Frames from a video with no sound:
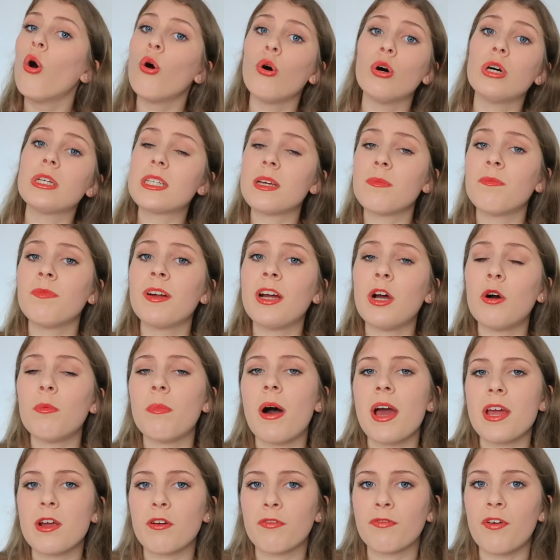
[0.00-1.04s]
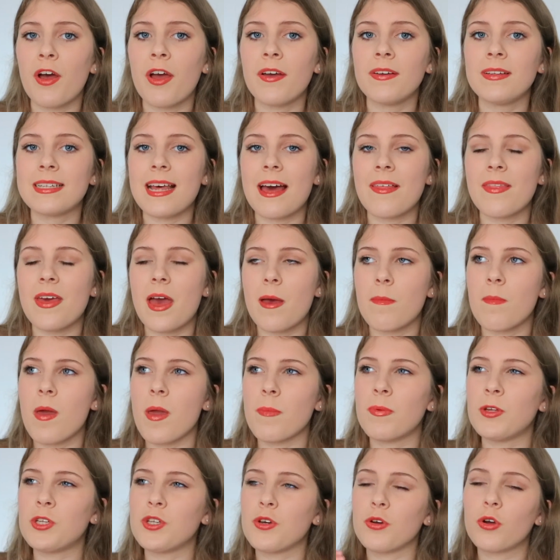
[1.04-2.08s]
or some real microphones, and then
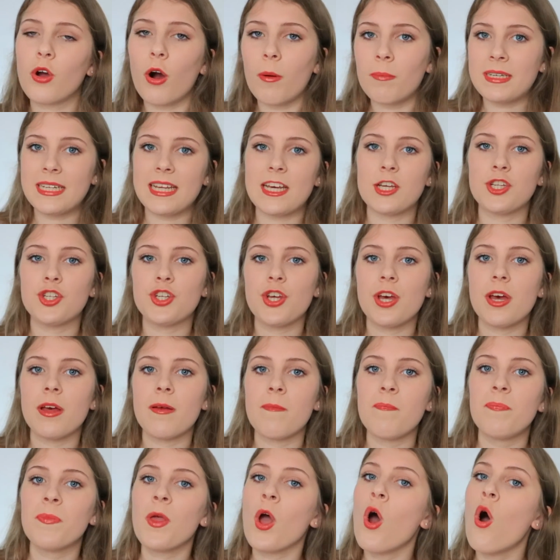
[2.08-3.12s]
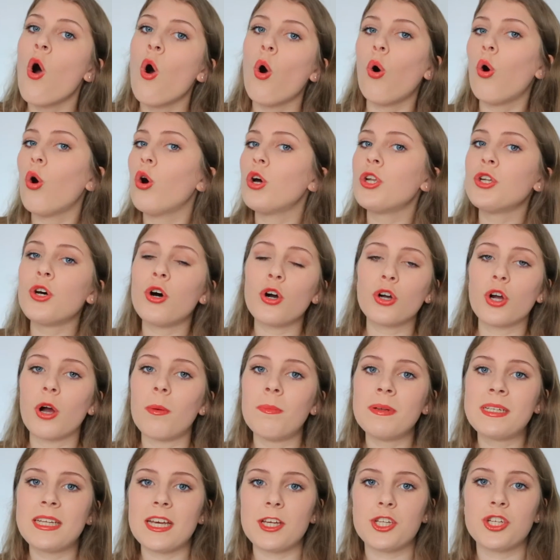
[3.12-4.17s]
maybe do a competition, or not
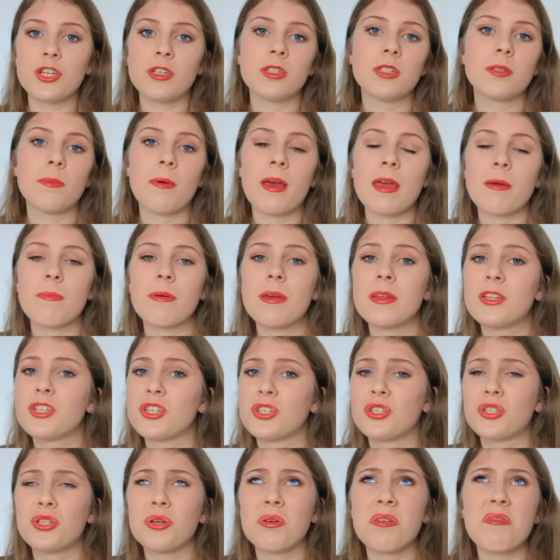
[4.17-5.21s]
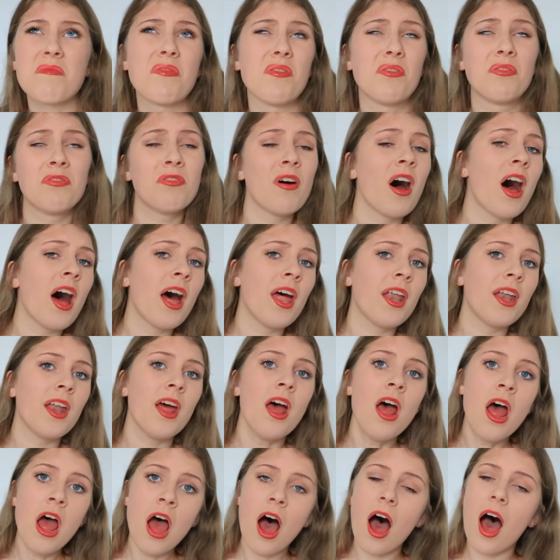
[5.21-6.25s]
competitions, maybe just do it for fun.
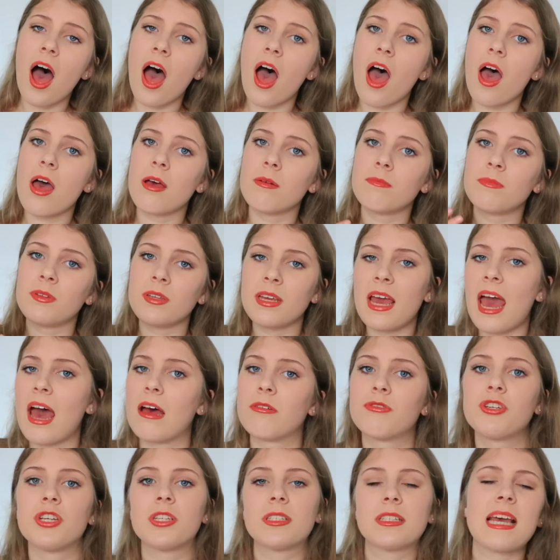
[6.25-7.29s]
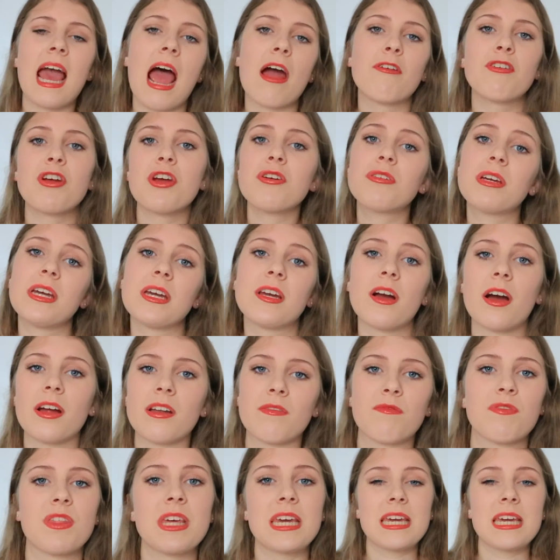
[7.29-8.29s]
Yeah, just karaoke kind of